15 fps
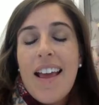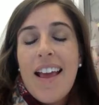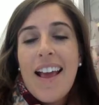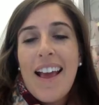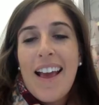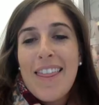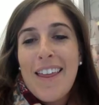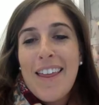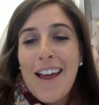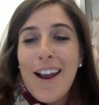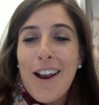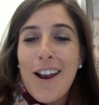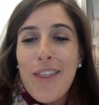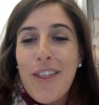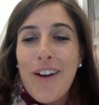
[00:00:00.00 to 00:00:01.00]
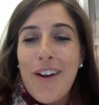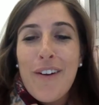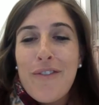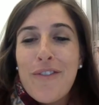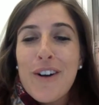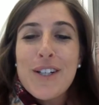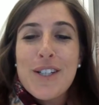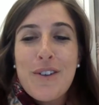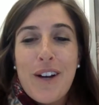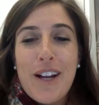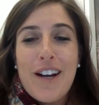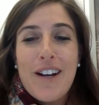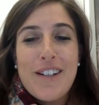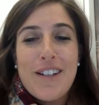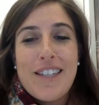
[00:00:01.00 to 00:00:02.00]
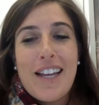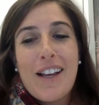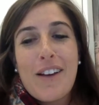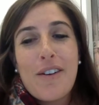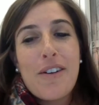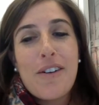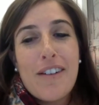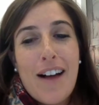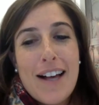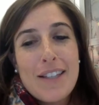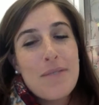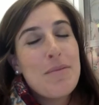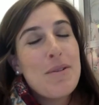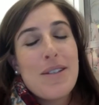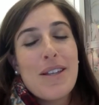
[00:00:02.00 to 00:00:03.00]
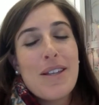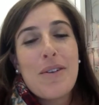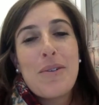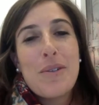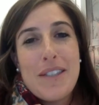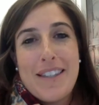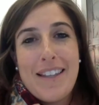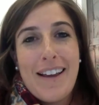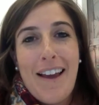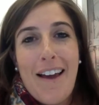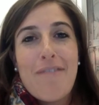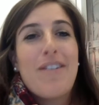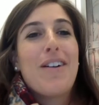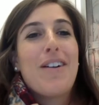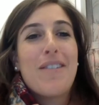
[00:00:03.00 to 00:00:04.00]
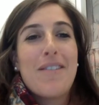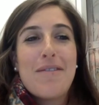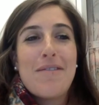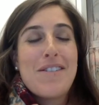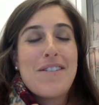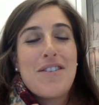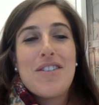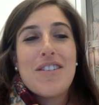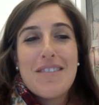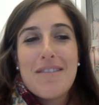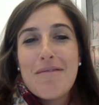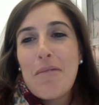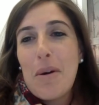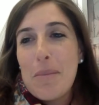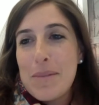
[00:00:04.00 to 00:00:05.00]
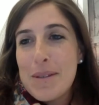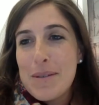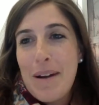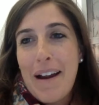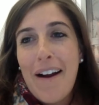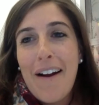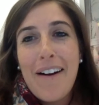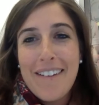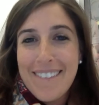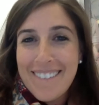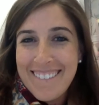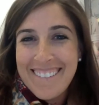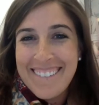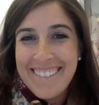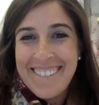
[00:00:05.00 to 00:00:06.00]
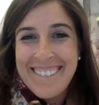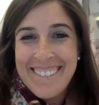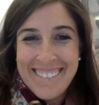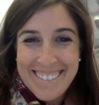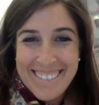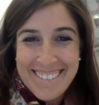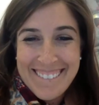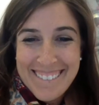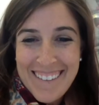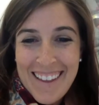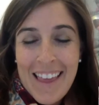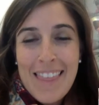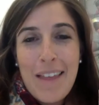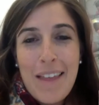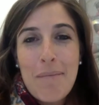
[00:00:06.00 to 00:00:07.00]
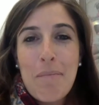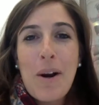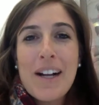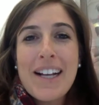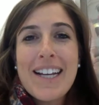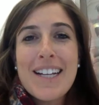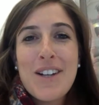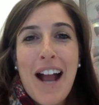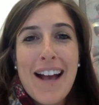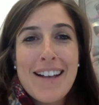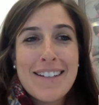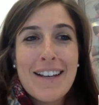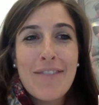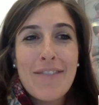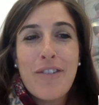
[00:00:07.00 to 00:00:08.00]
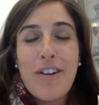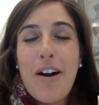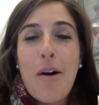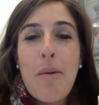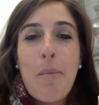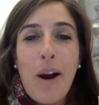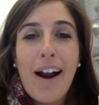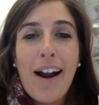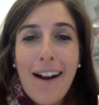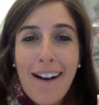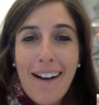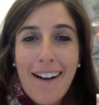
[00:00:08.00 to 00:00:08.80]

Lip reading: and that their first graders think Google Classroom is the coolest thing ever, which warms my heart. And more kids are asking for homework.